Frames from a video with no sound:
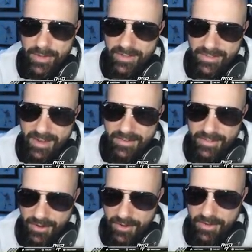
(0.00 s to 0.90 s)
inside the
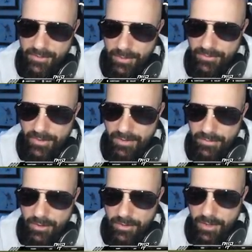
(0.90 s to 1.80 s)
30, 25
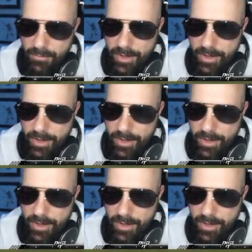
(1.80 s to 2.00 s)
yard line right